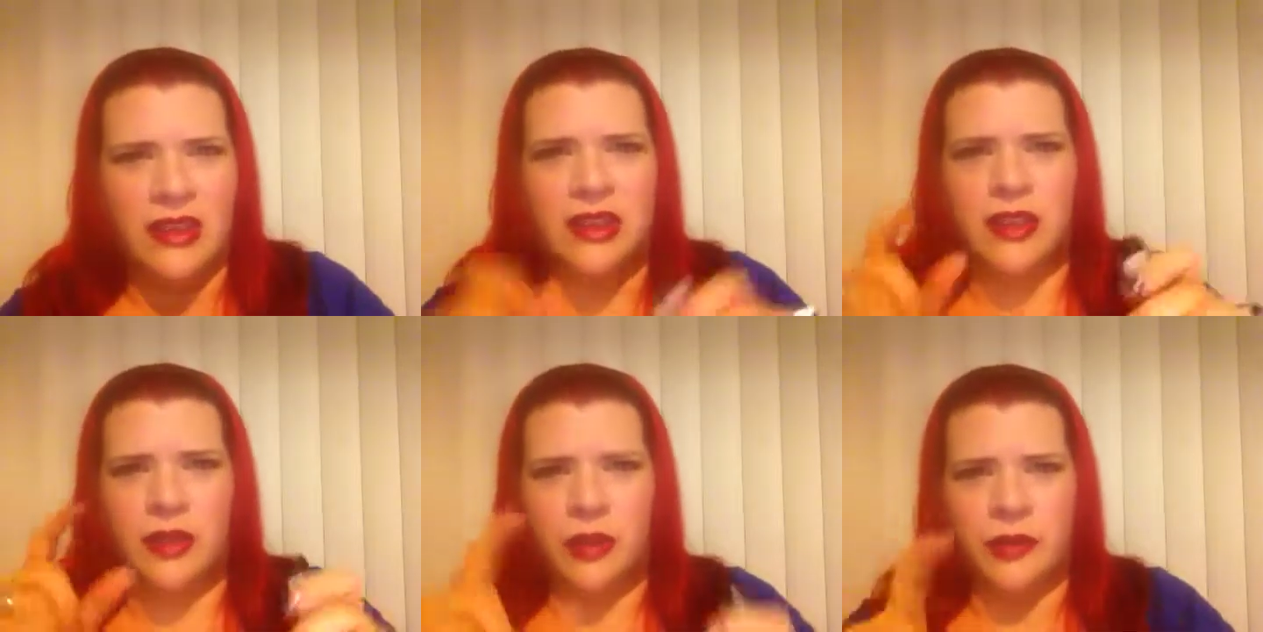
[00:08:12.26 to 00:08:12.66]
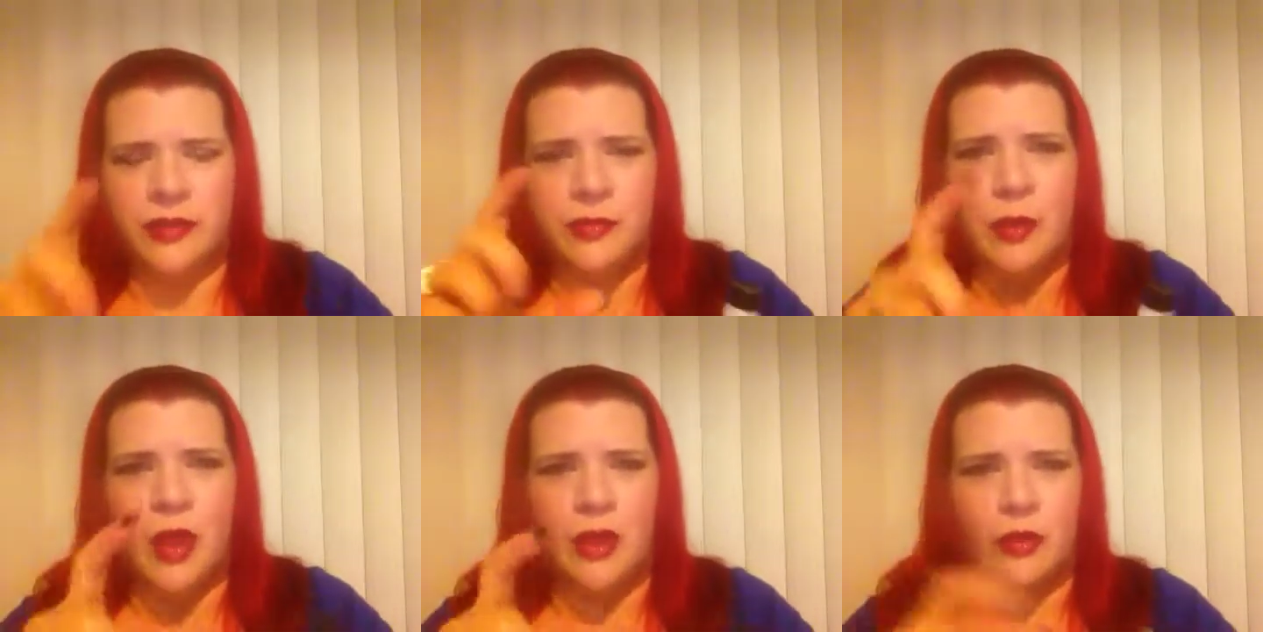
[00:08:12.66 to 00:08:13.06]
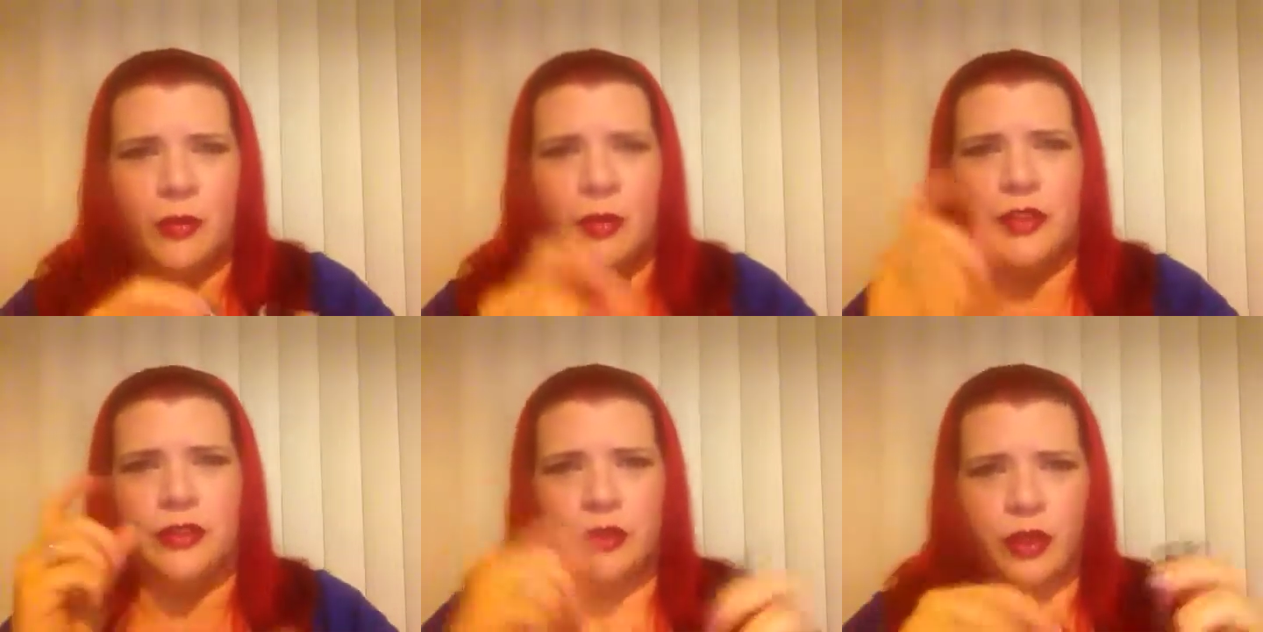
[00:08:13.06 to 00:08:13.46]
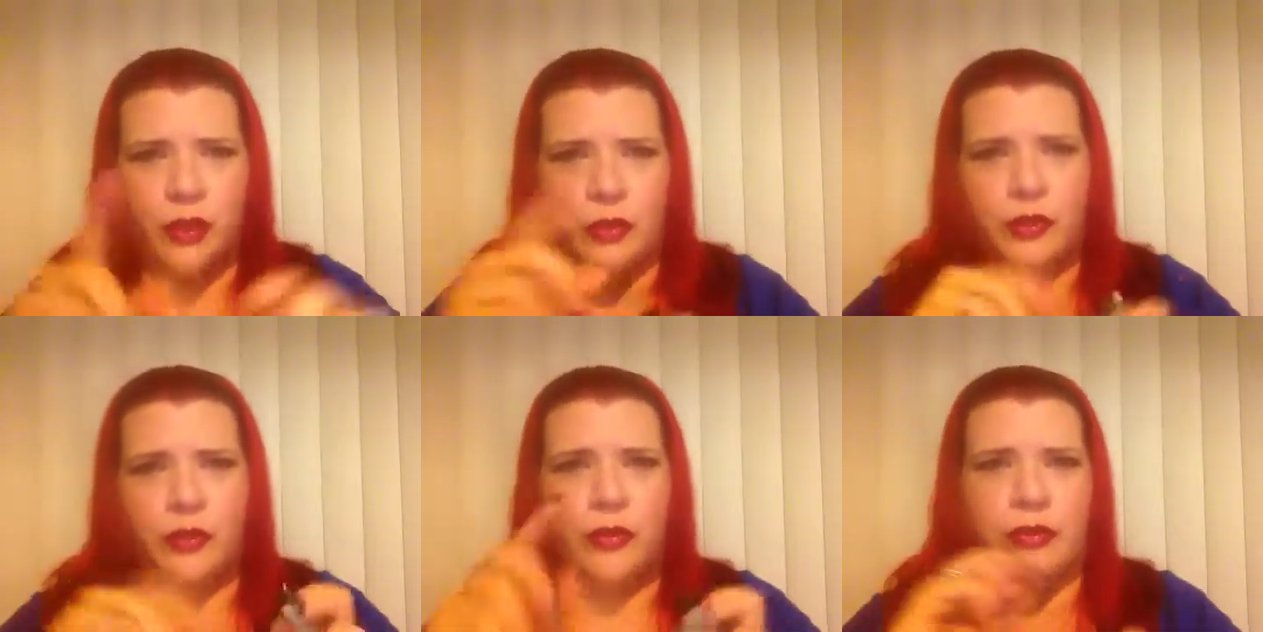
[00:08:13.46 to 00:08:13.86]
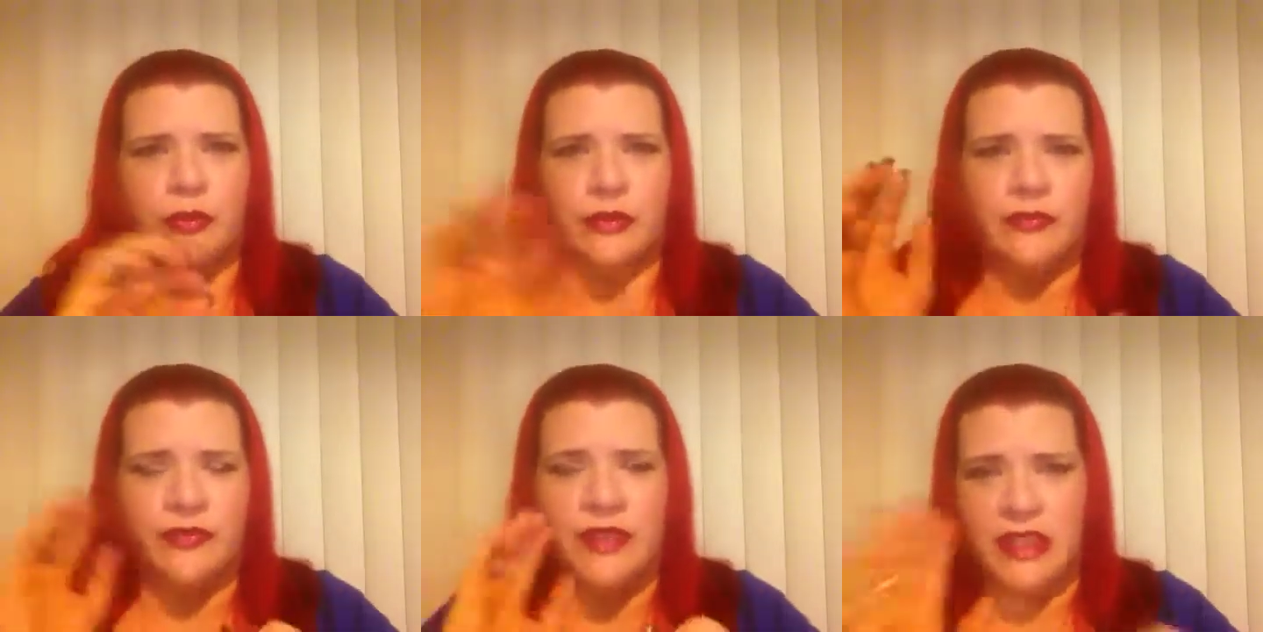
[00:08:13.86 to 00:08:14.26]
you know, a smaller one, you'll go through
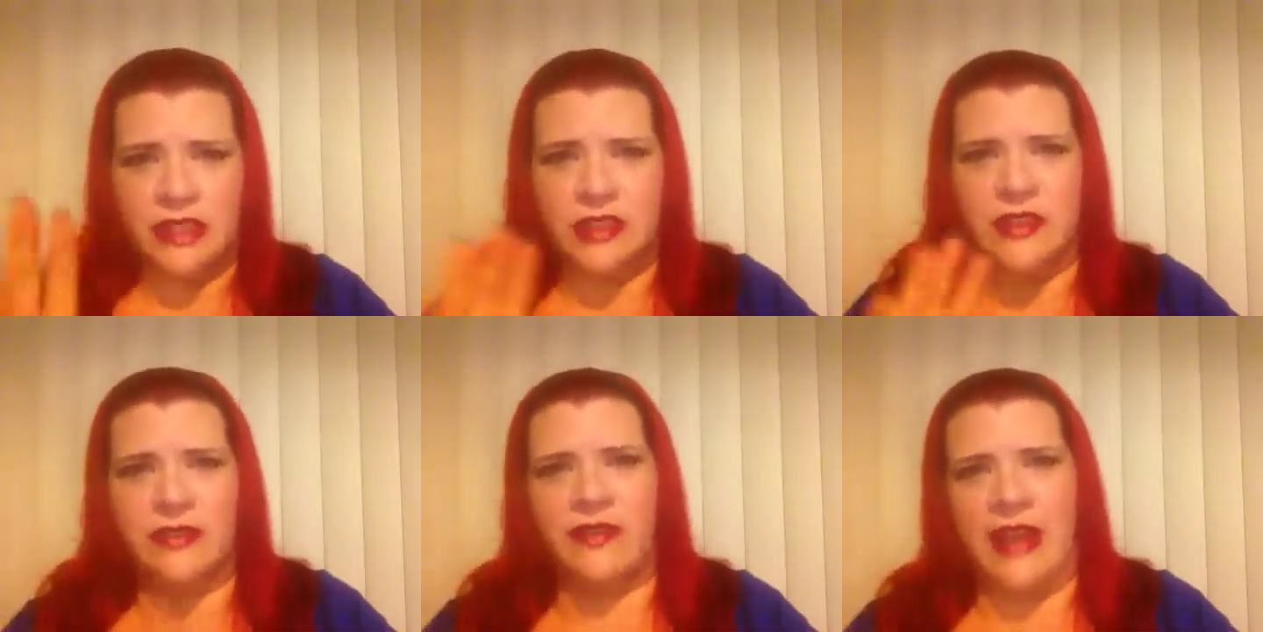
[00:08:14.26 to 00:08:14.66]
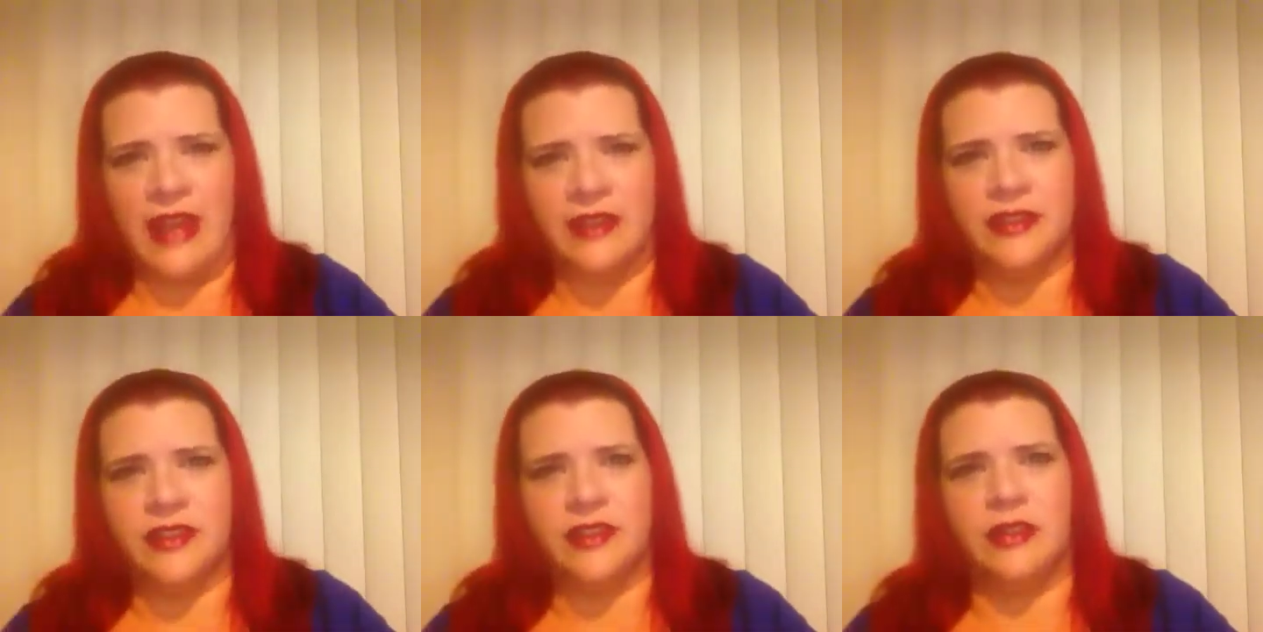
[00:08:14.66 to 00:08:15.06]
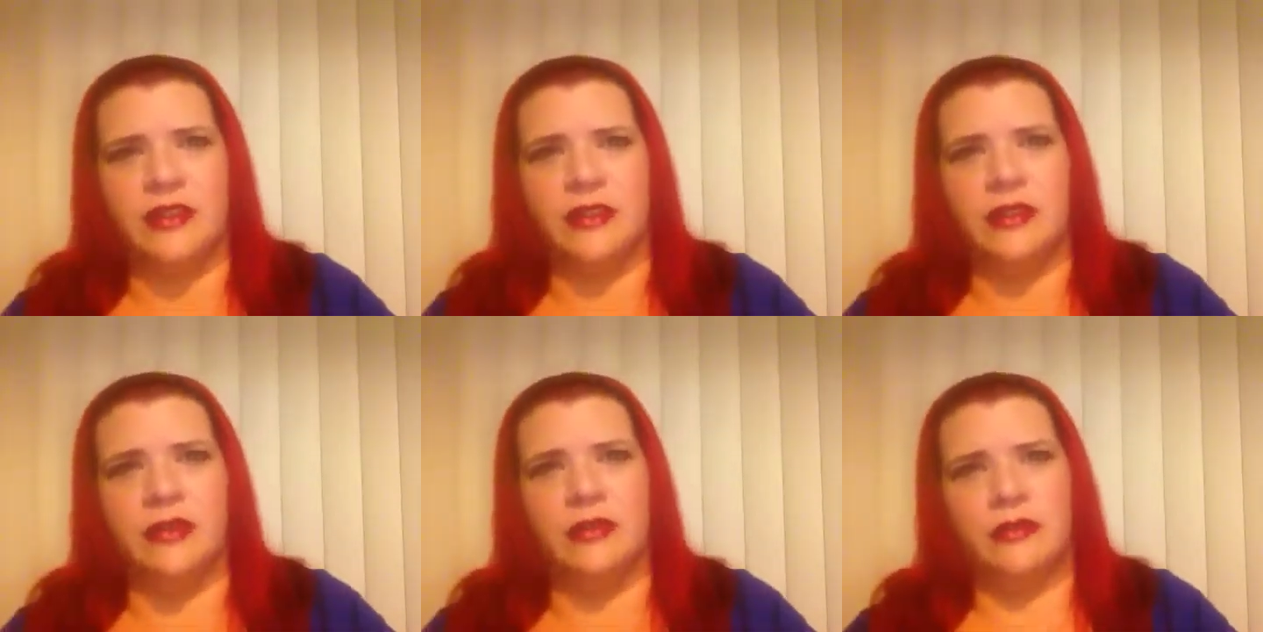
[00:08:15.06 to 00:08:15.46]
and finish it faster